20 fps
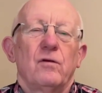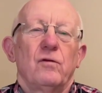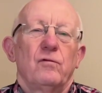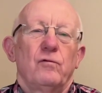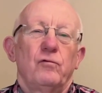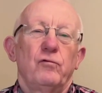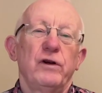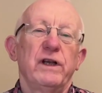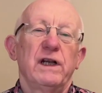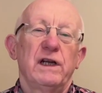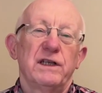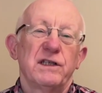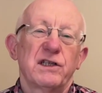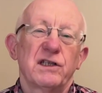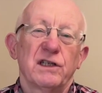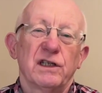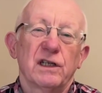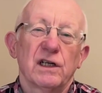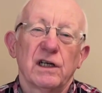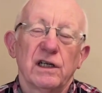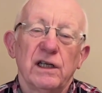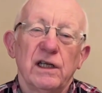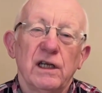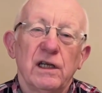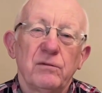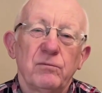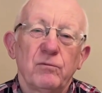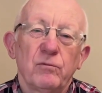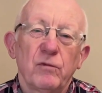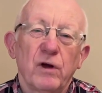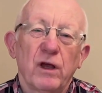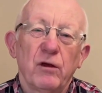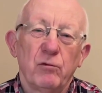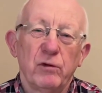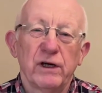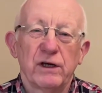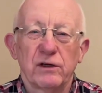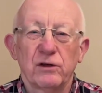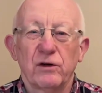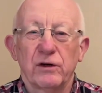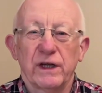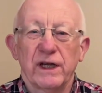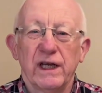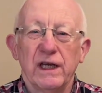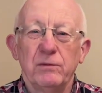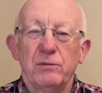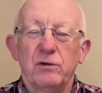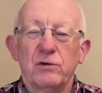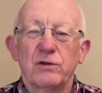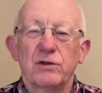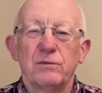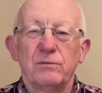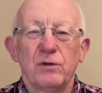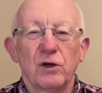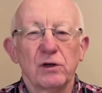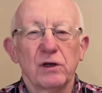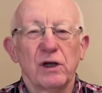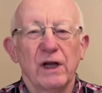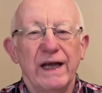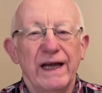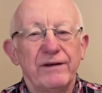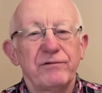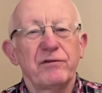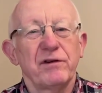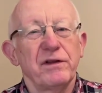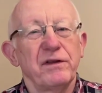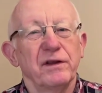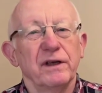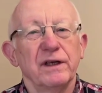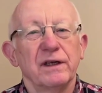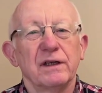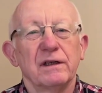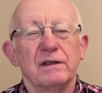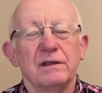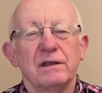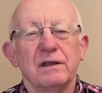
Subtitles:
Realistically, we are not able to model everything